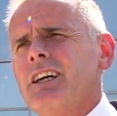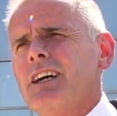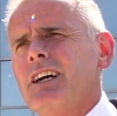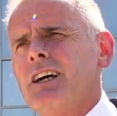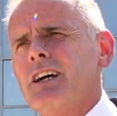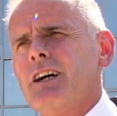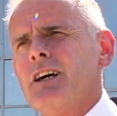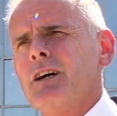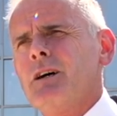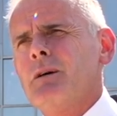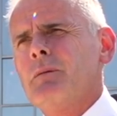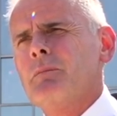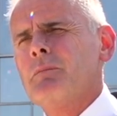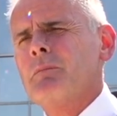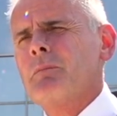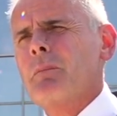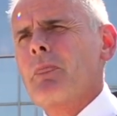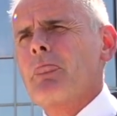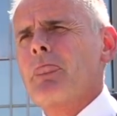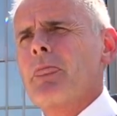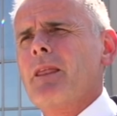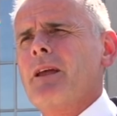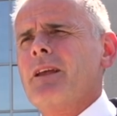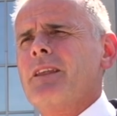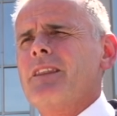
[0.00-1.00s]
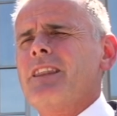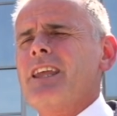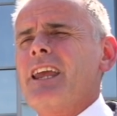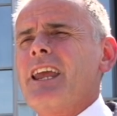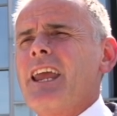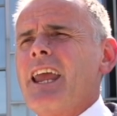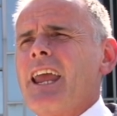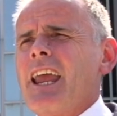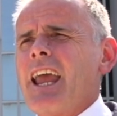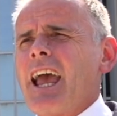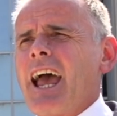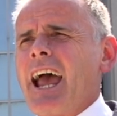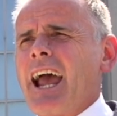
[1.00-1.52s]
Um,
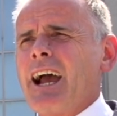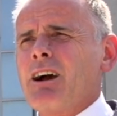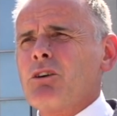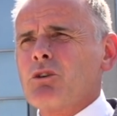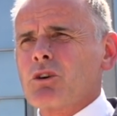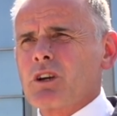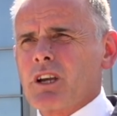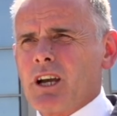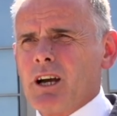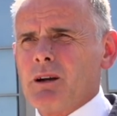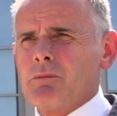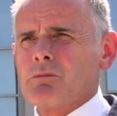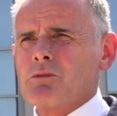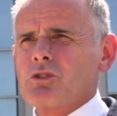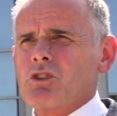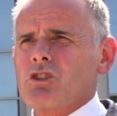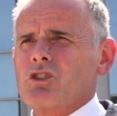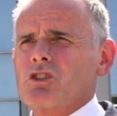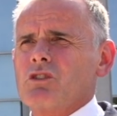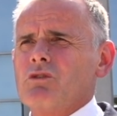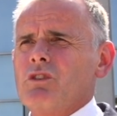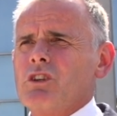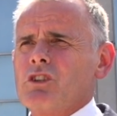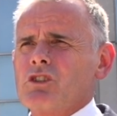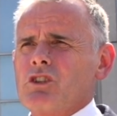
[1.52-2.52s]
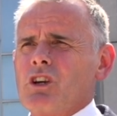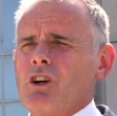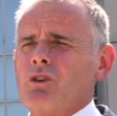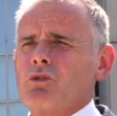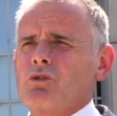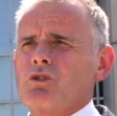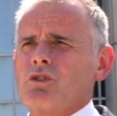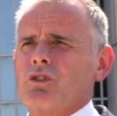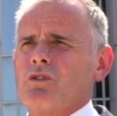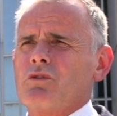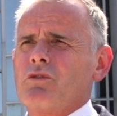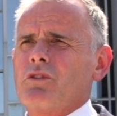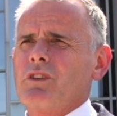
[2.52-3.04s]
the outcomes as a
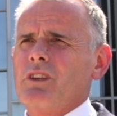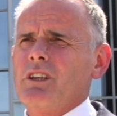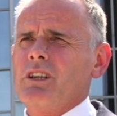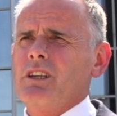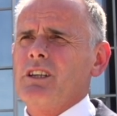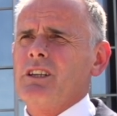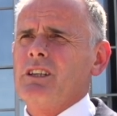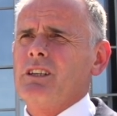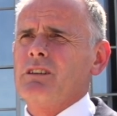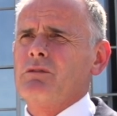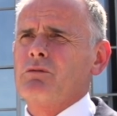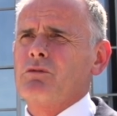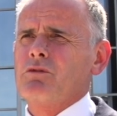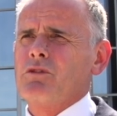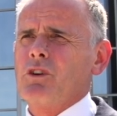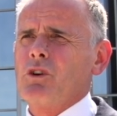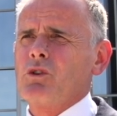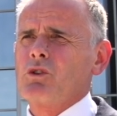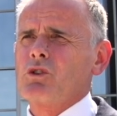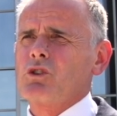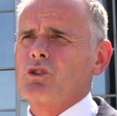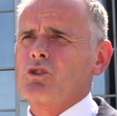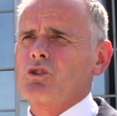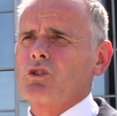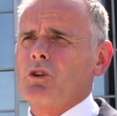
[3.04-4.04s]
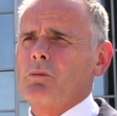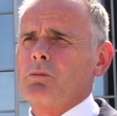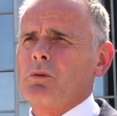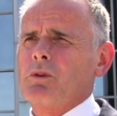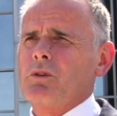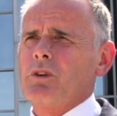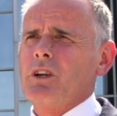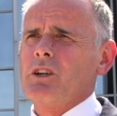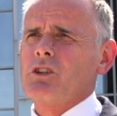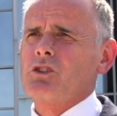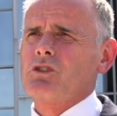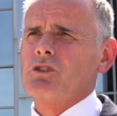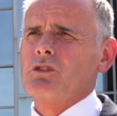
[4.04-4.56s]
result of the focused
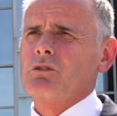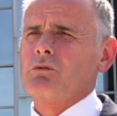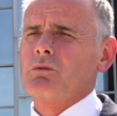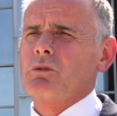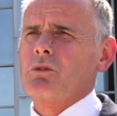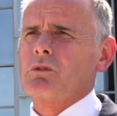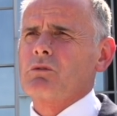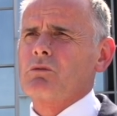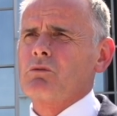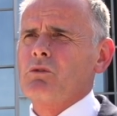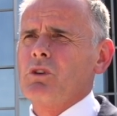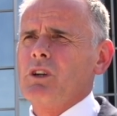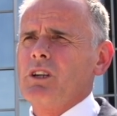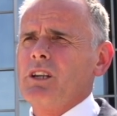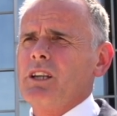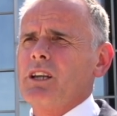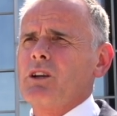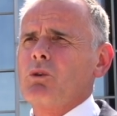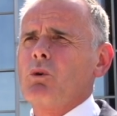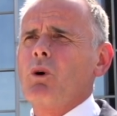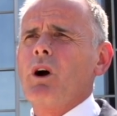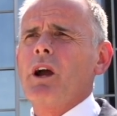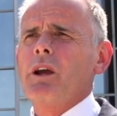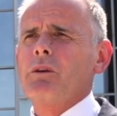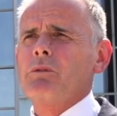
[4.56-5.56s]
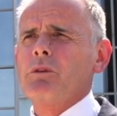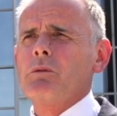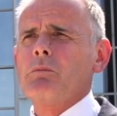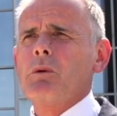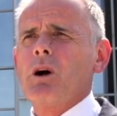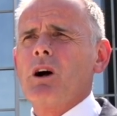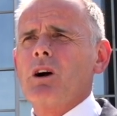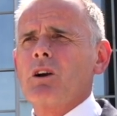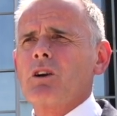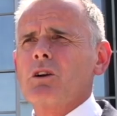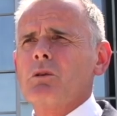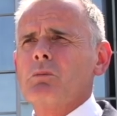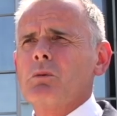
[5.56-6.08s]
operation were really quite
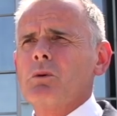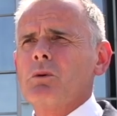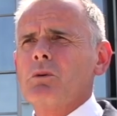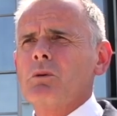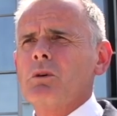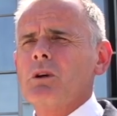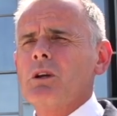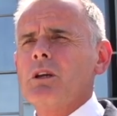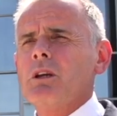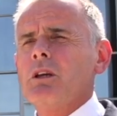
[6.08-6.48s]
remarkable.